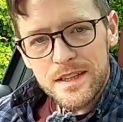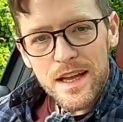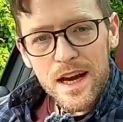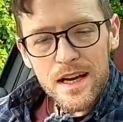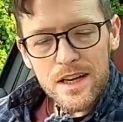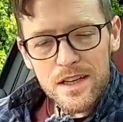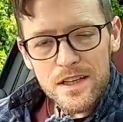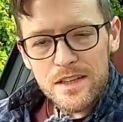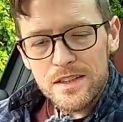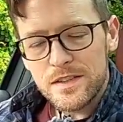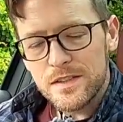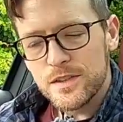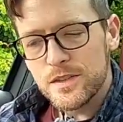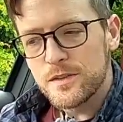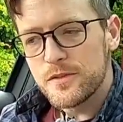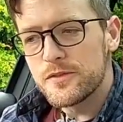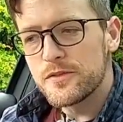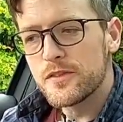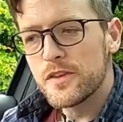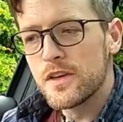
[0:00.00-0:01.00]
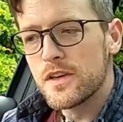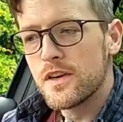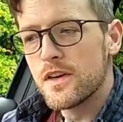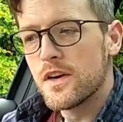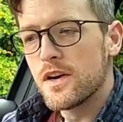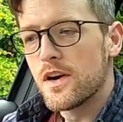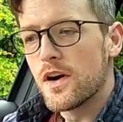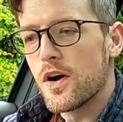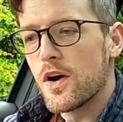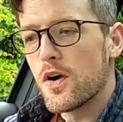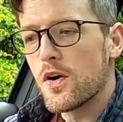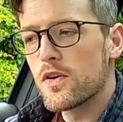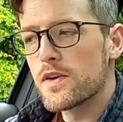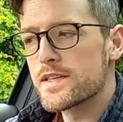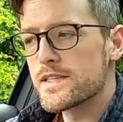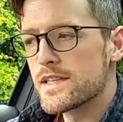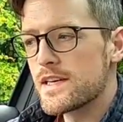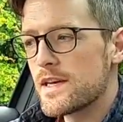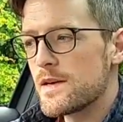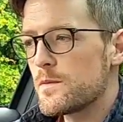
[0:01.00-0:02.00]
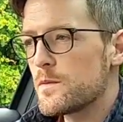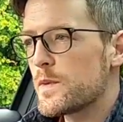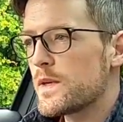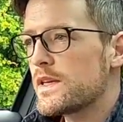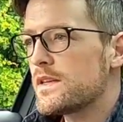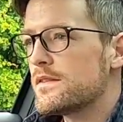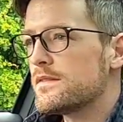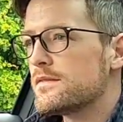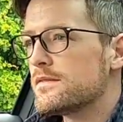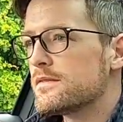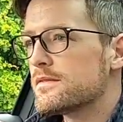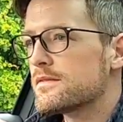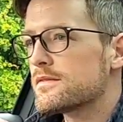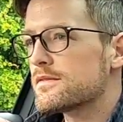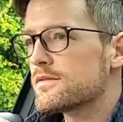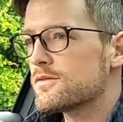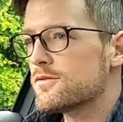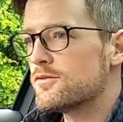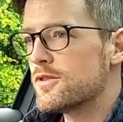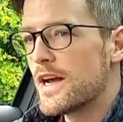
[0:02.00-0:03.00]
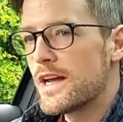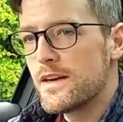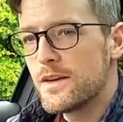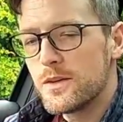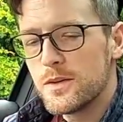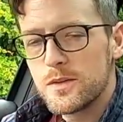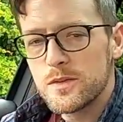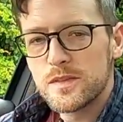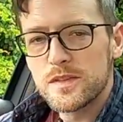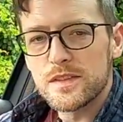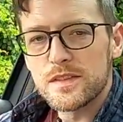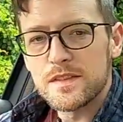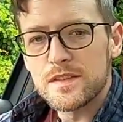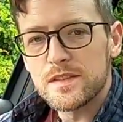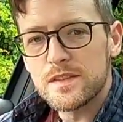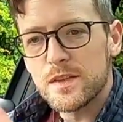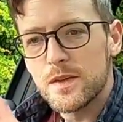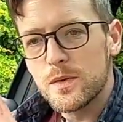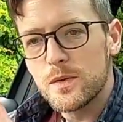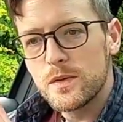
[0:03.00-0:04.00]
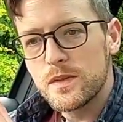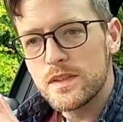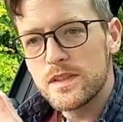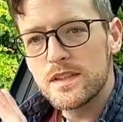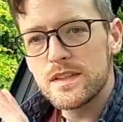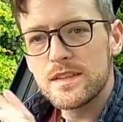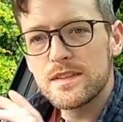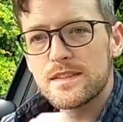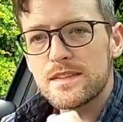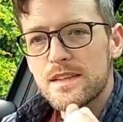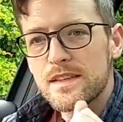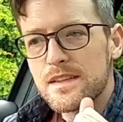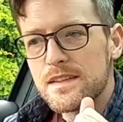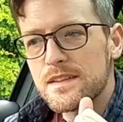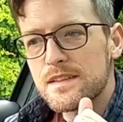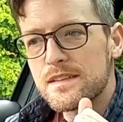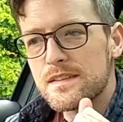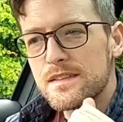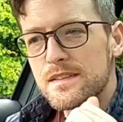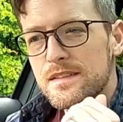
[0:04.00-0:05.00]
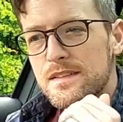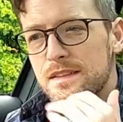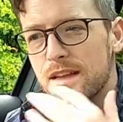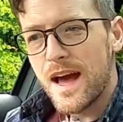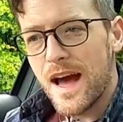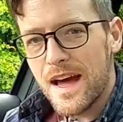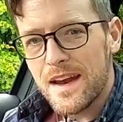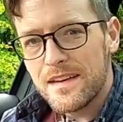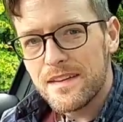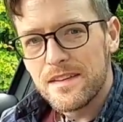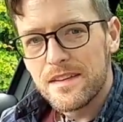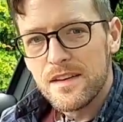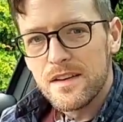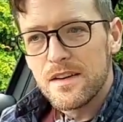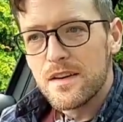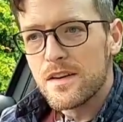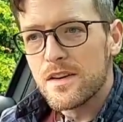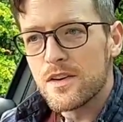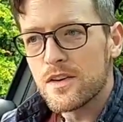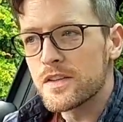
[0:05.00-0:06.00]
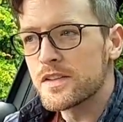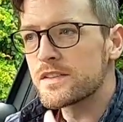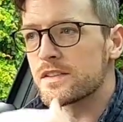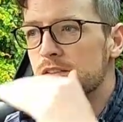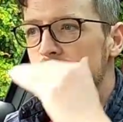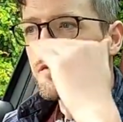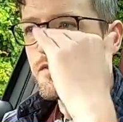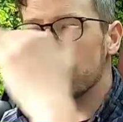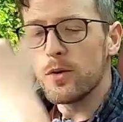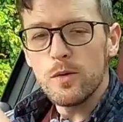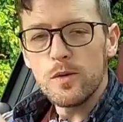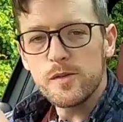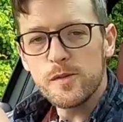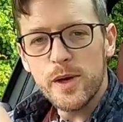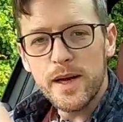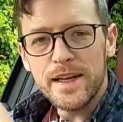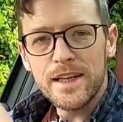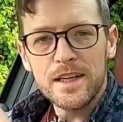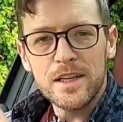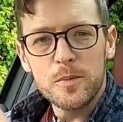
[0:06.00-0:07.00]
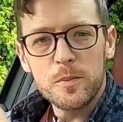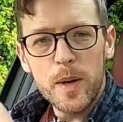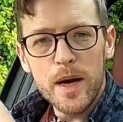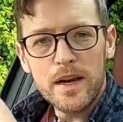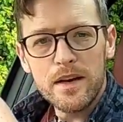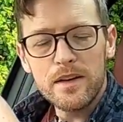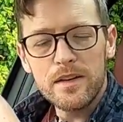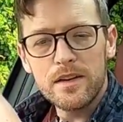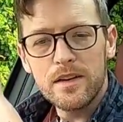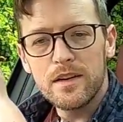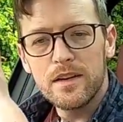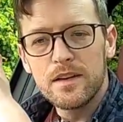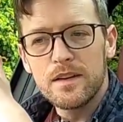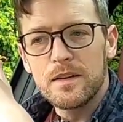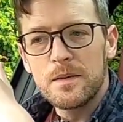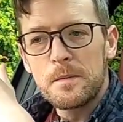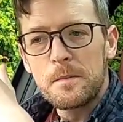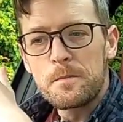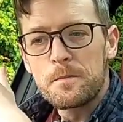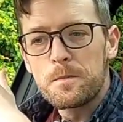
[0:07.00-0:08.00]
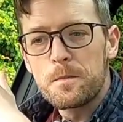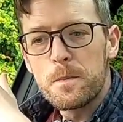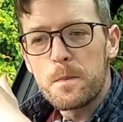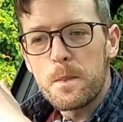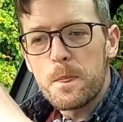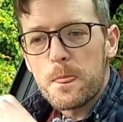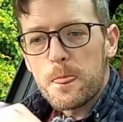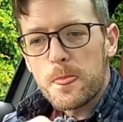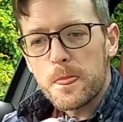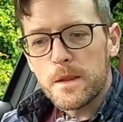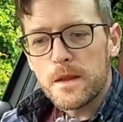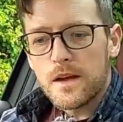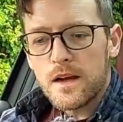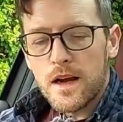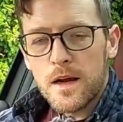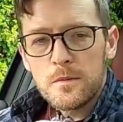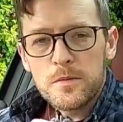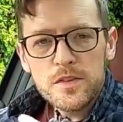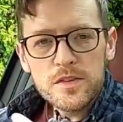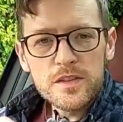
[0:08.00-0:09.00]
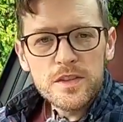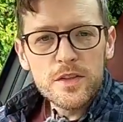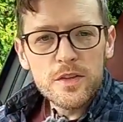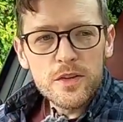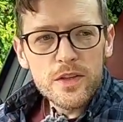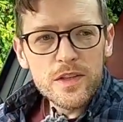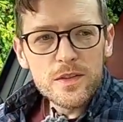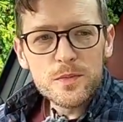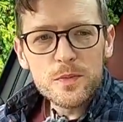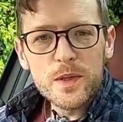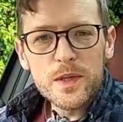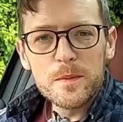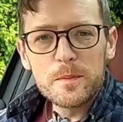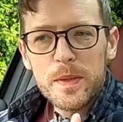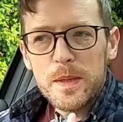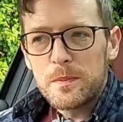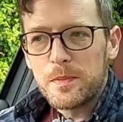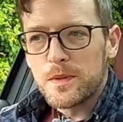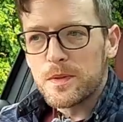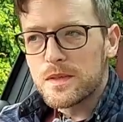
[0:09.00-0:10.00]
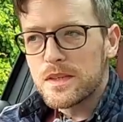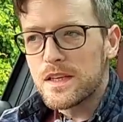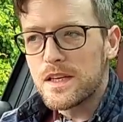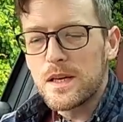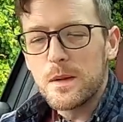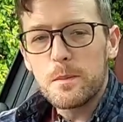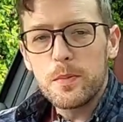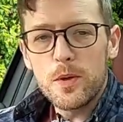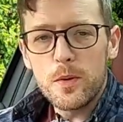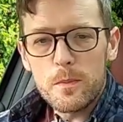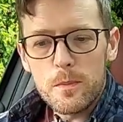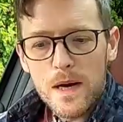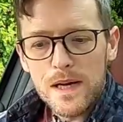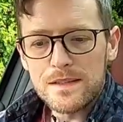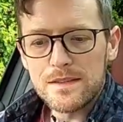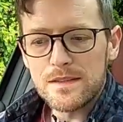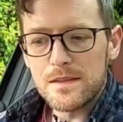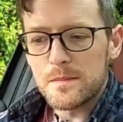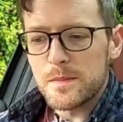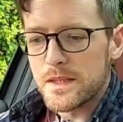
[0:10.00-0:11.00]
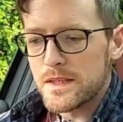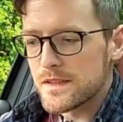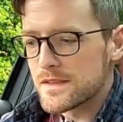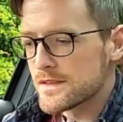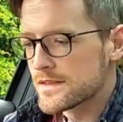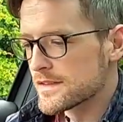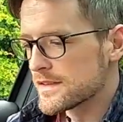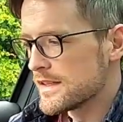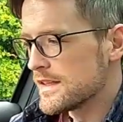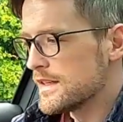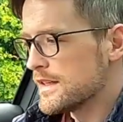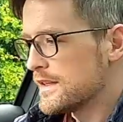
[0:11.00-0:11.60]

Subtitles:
and that kind of stuff? Or is it in with Renaults and Skodas and that? Or is it a Volkswagen competitor? I'm just curious where people kind of put Mazda, because